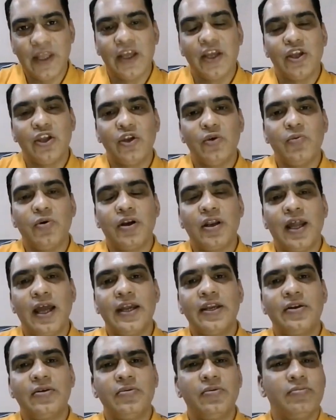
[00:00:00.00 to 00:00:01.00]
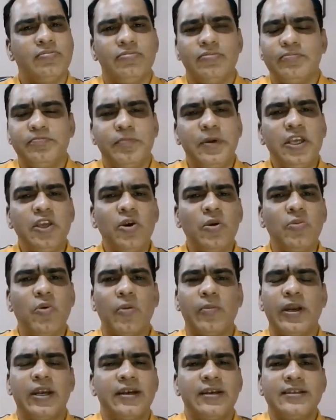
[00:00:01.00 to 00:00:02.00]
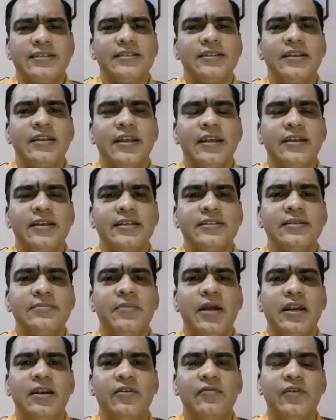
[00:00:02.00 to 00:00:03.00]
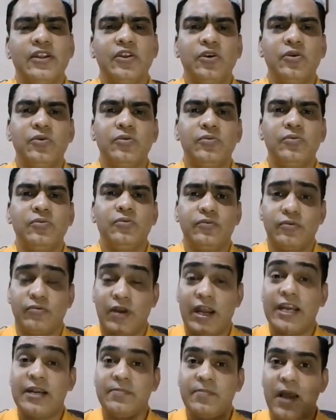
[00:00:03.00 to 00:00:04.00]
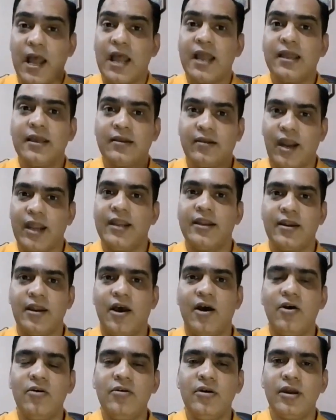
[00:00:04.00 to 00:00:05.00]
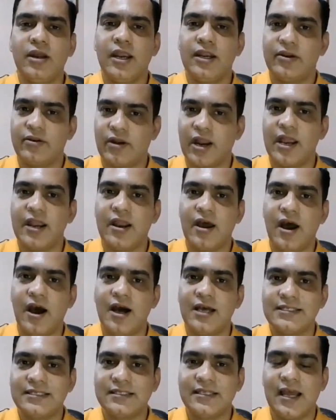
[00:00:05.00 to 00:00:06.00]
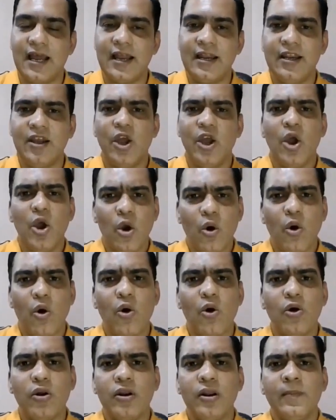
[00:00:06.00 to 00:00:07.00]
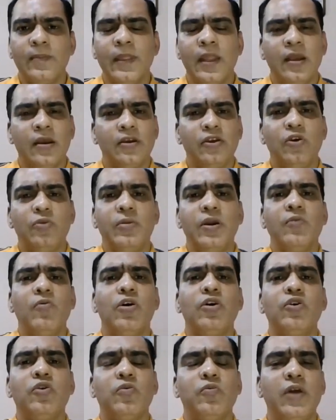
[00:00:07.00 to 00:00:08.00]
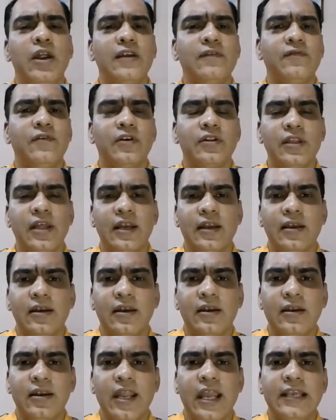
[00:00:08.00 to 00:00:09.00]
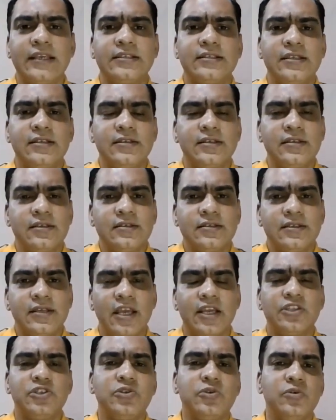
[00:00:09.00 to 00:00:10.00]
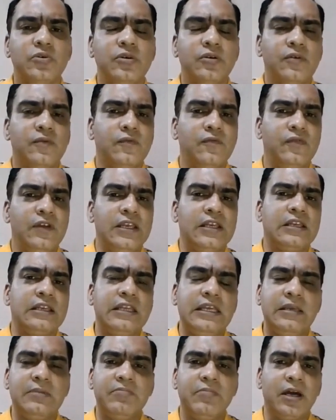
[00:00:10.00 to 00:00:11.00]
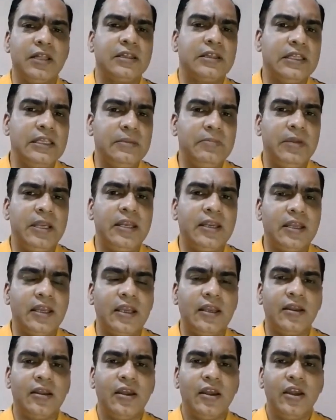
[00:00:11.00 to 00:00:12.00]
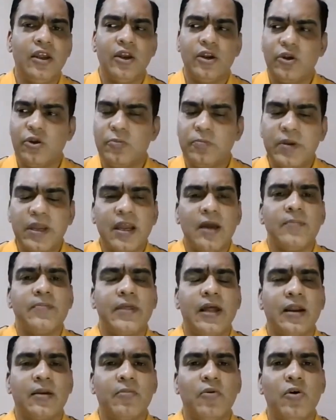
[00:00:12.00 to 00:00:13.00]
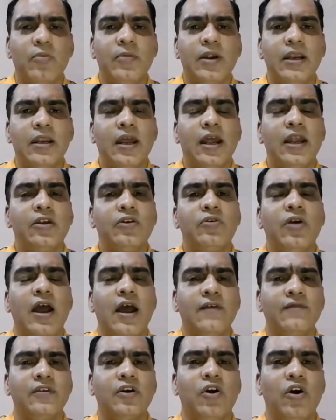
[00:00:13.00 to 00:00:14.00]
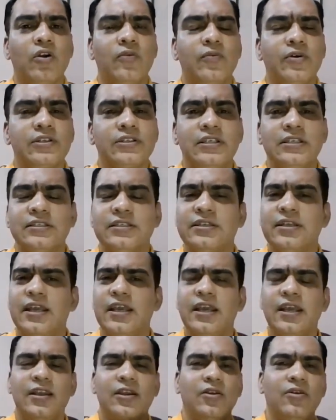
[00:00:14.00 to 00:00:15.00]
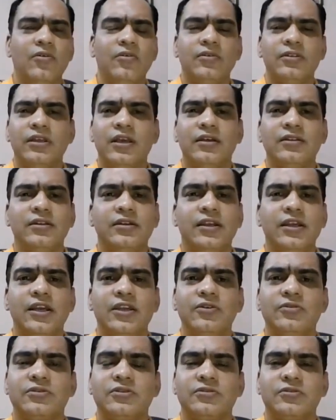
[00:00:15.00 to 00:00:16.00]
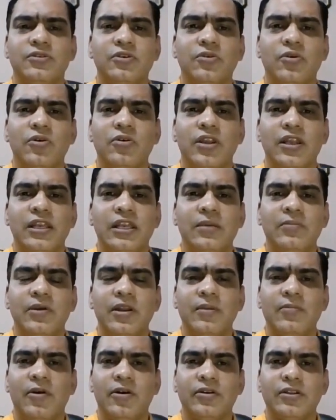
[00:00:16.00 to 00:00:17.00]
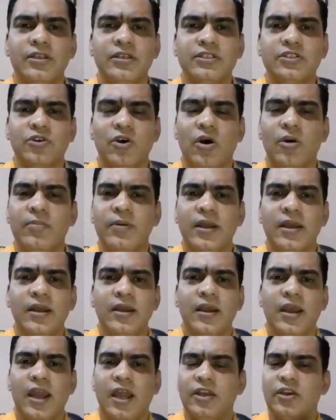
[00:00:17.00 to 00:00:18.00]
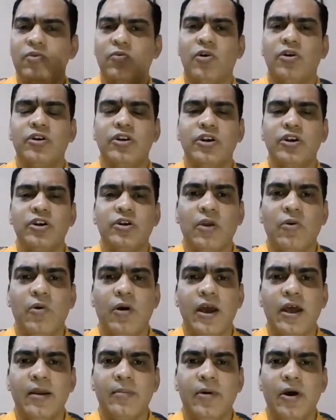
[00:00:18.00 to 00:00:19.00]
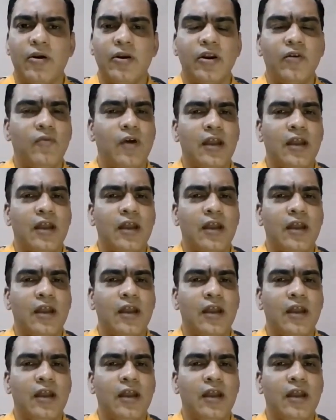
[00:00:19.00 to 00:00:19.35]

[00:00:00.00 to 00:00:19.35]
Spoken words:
You would like to pick your moment. It doesn't matter whether you write back right now and try and ask that, or you may want to wait for that next scheduled weekly, monthly meeting to pick up that moment and to have the conversation. Hey, the other day you wrote an email about this job and you wanted to inquire about it.